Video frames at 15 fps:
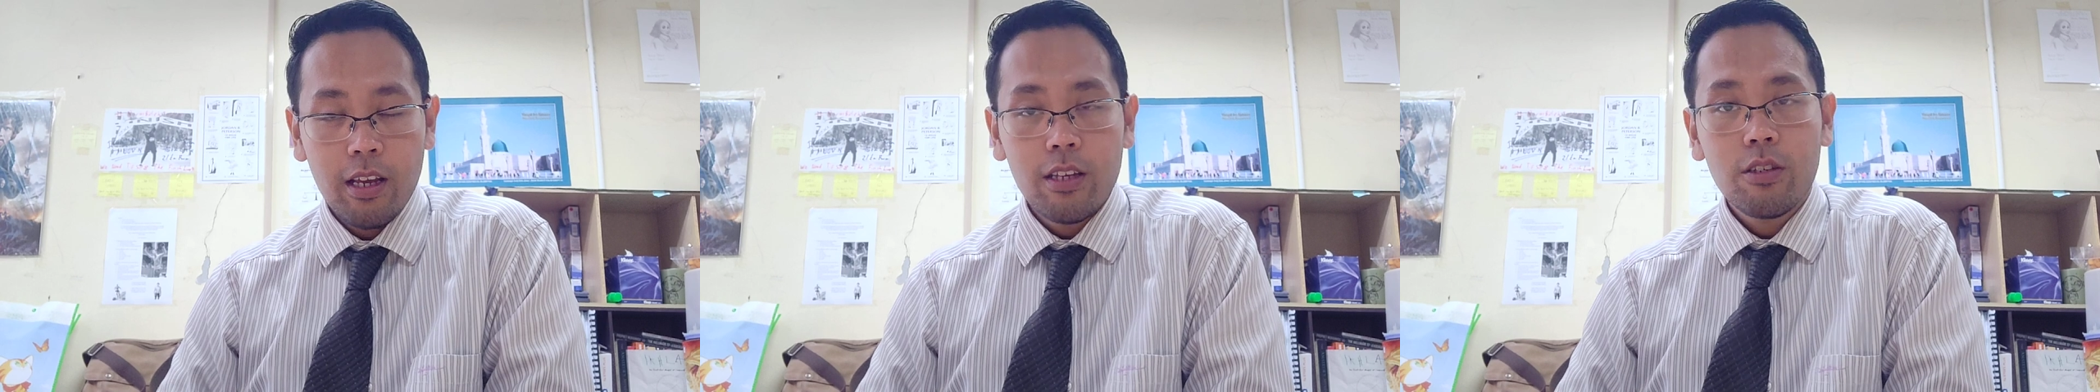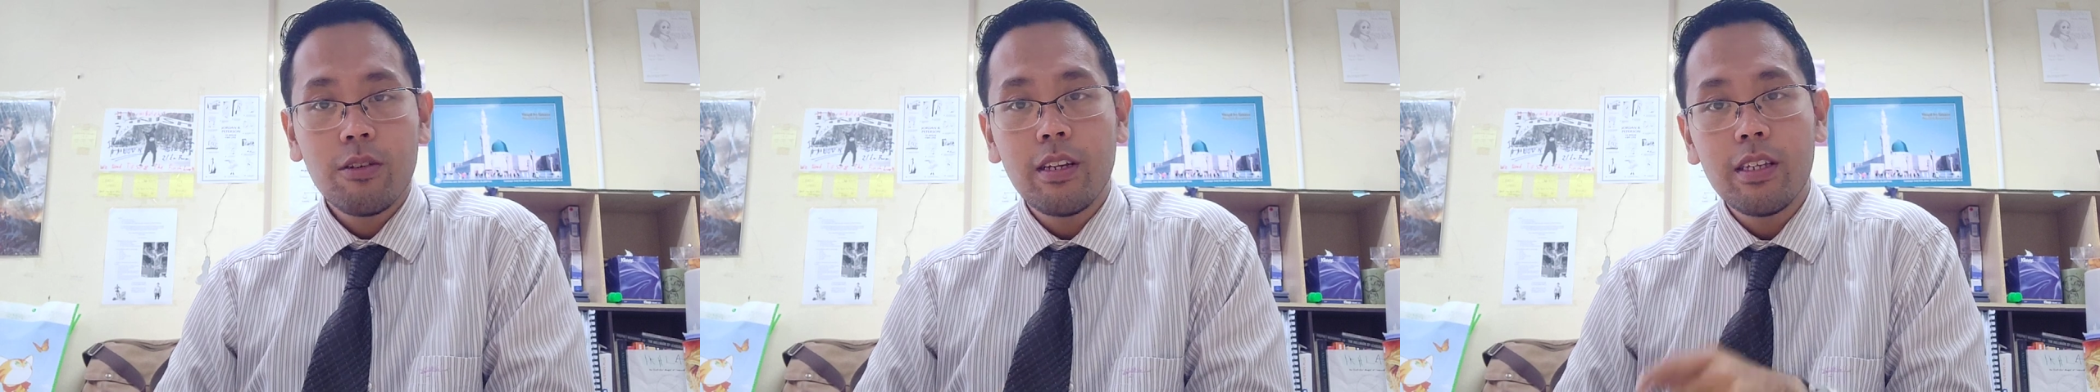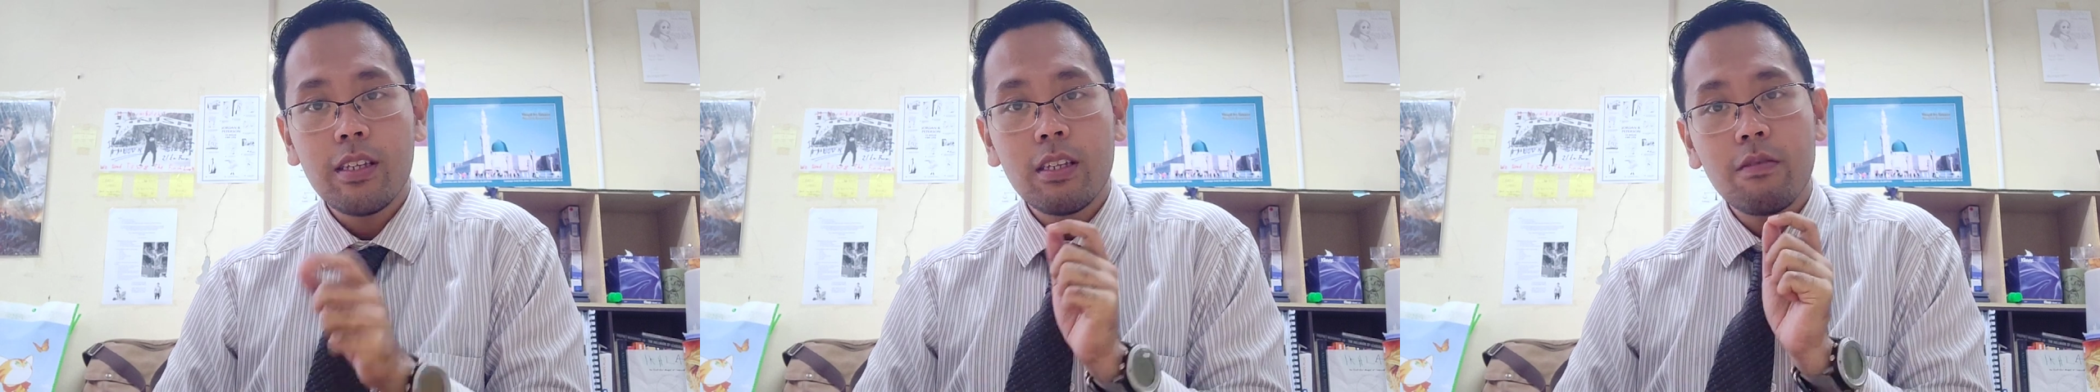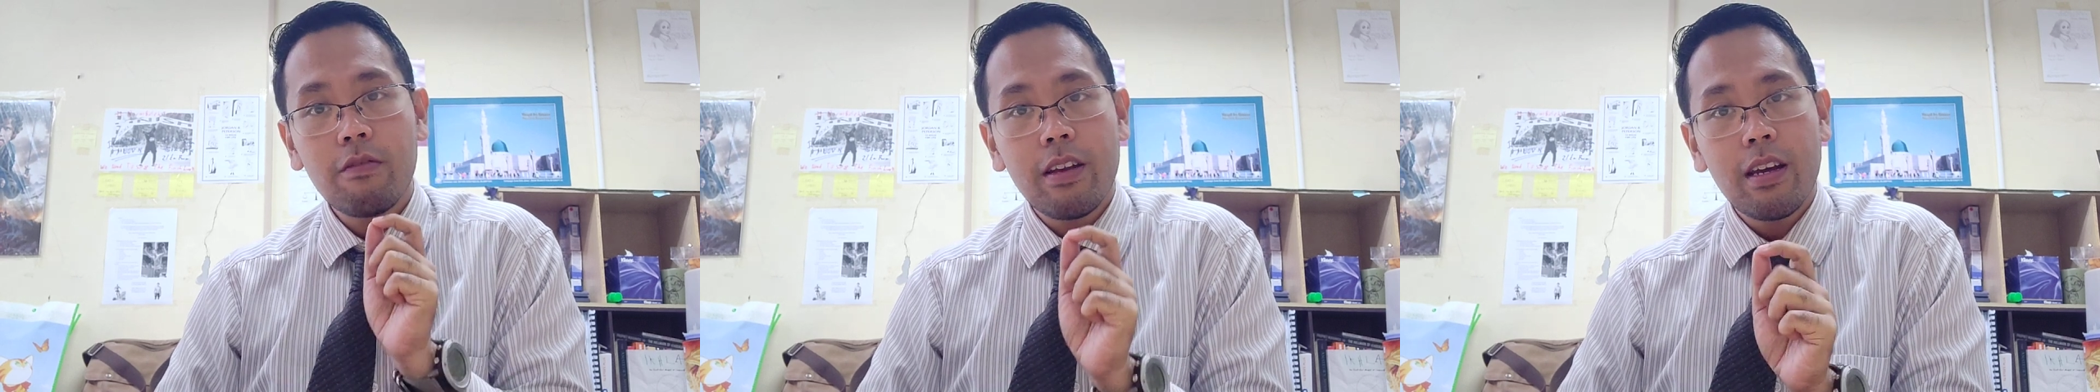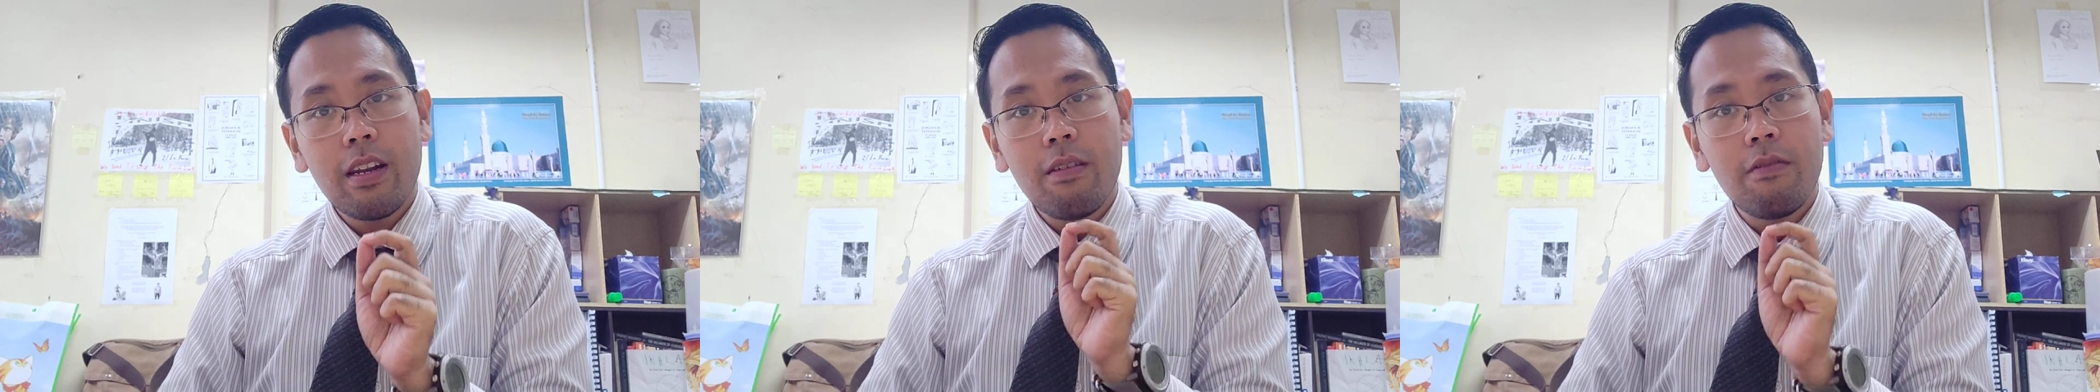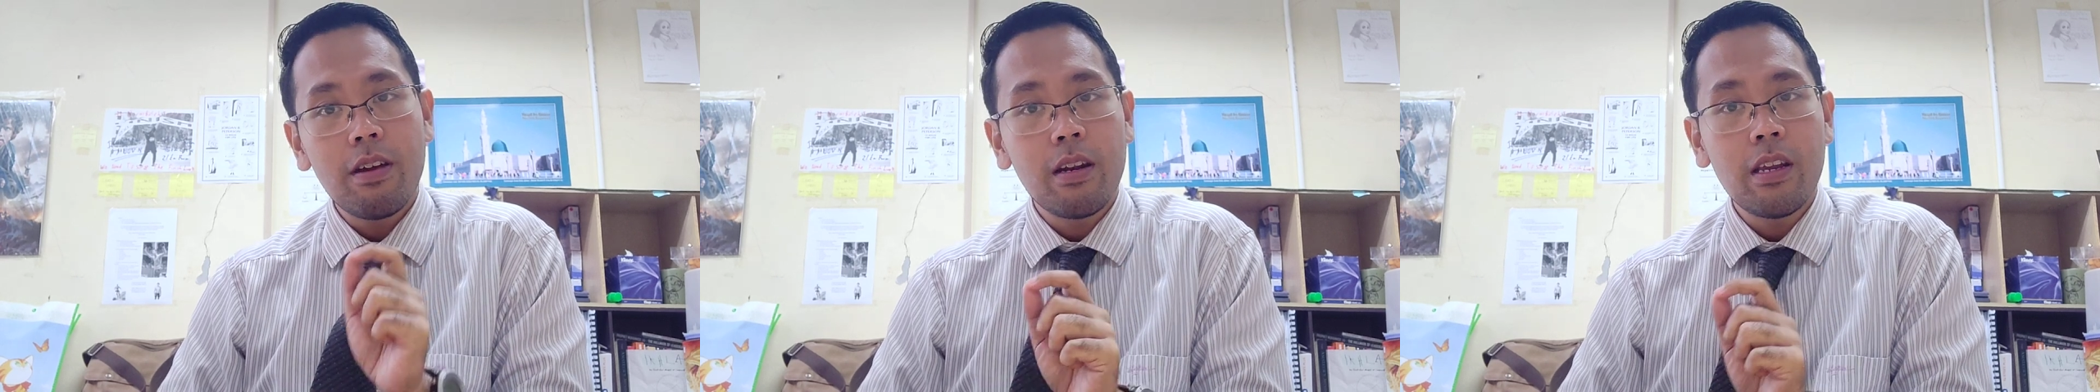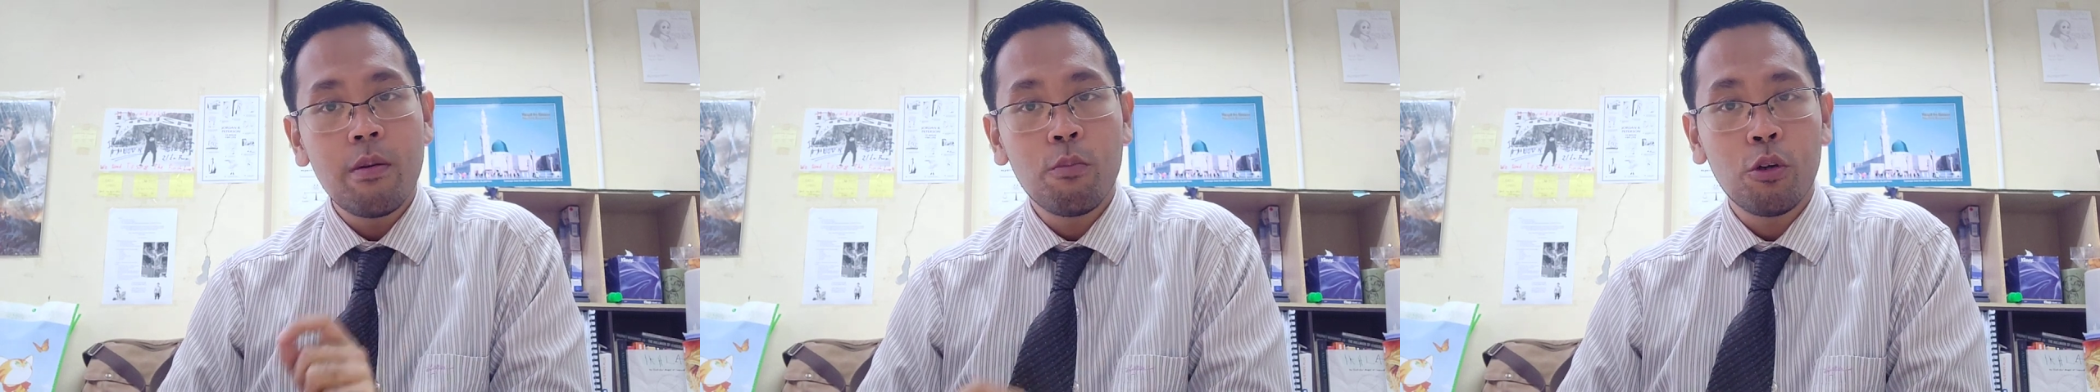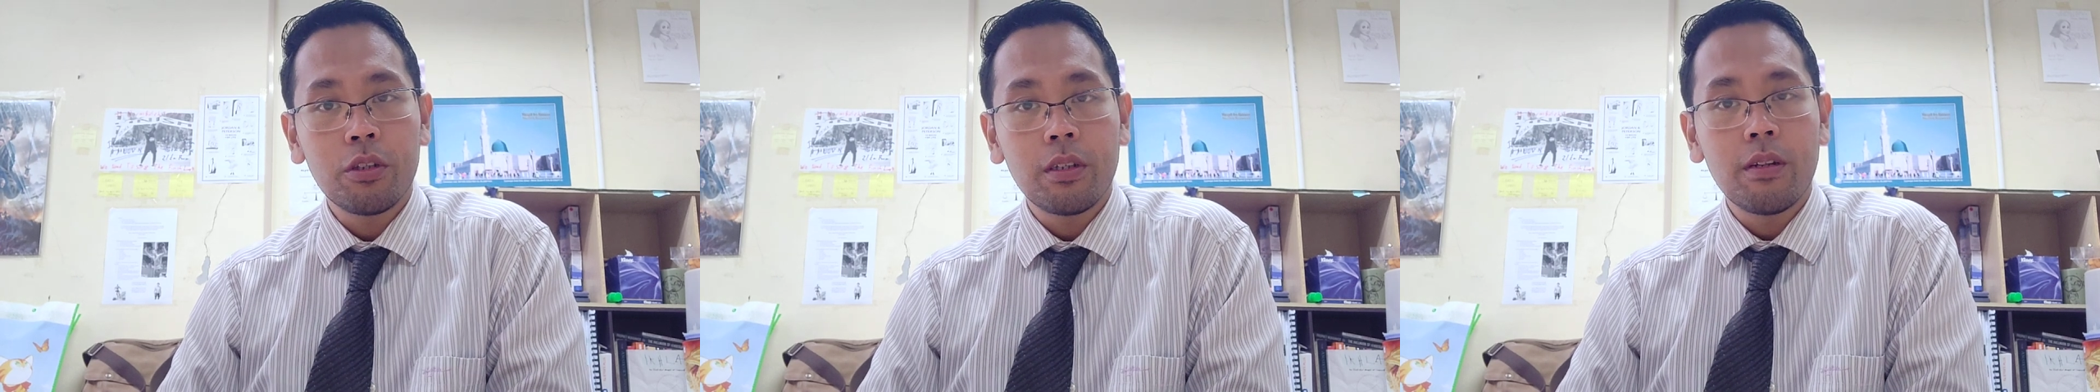So this is very, very
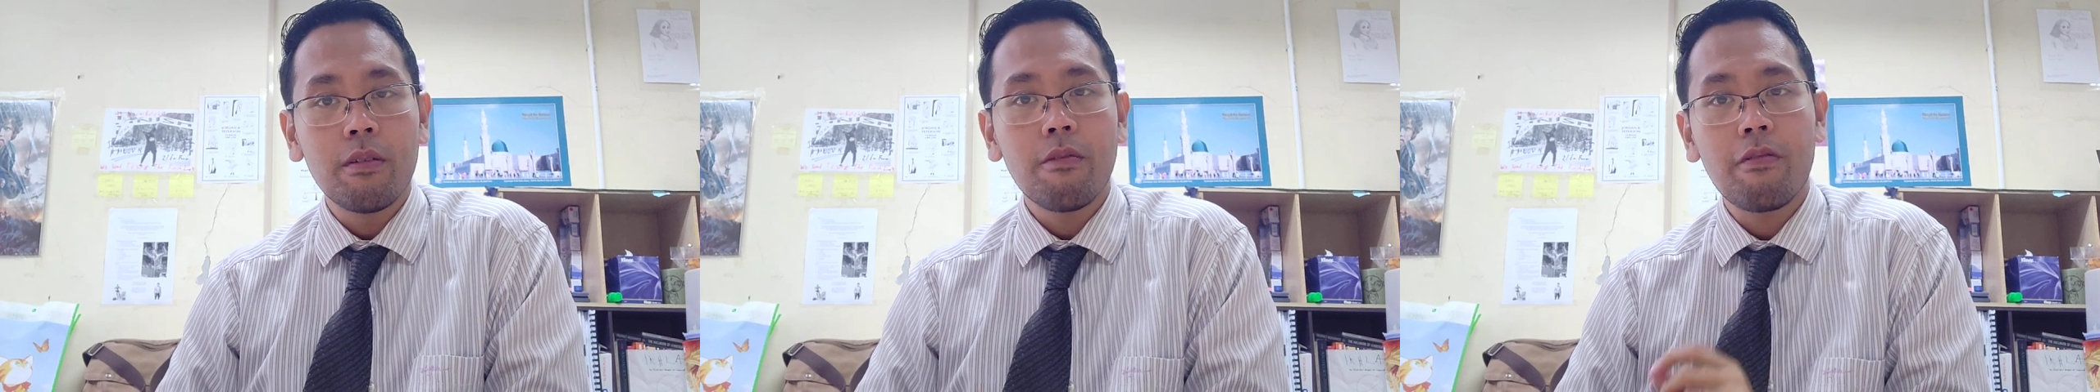important.